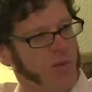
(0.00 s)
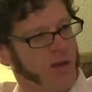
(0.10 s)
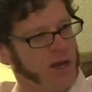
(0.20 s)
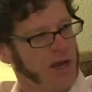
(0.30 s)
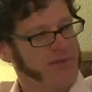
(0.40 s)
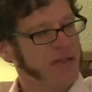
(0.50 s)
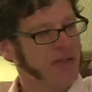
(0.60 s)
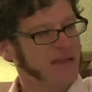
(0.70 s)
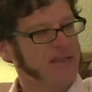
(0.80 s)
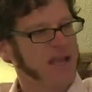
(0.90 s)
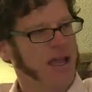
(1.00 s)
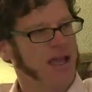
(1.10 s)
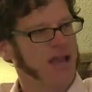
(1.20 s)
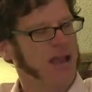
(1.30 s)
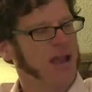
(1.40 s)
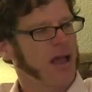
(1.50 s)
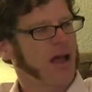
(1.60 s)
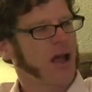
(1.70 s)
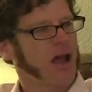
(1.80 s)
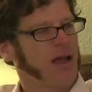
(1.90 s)
war in Afghanistan,
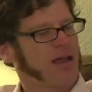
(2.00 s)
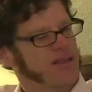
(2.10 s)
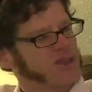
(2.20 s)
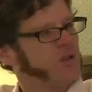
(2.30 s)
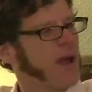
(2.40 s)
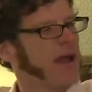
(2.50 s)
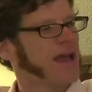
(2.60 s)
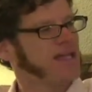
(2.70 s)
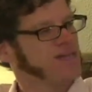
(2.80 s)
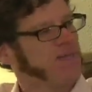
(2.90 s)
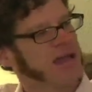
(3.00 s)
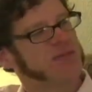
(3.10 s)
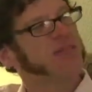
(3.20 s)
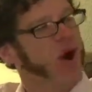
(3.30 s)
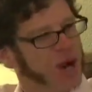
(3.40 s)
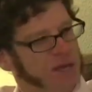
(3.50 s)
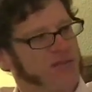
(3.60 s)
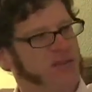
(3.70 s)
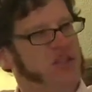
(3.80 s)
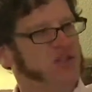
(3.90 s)
in this way as part of
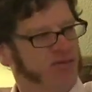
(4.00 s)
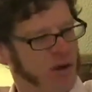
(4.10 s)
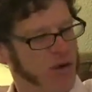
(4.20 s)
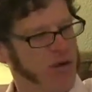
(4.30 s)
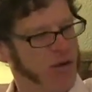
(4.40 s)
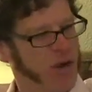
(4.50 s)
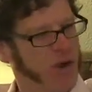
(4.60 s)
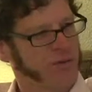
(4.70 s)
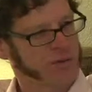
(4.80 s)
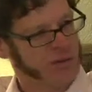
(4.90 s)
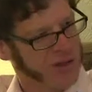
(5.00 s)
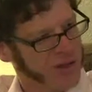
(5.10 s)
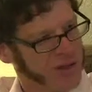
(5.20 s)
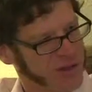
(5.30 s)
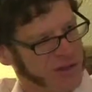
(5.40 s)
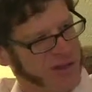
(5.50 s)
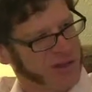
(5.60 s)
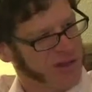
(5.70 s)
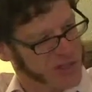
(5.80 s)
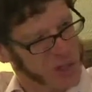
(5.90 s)
this struggle over
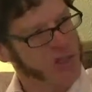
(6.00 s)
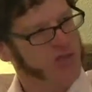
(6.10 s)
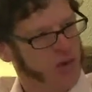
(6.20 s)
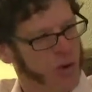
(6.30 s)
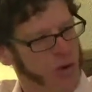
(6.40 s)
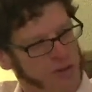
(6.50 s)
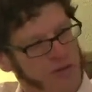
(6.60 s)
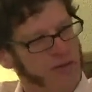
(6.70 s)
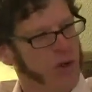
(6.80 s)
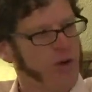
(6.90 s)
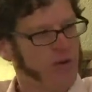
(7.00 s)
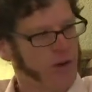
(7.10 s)
the to control the flow of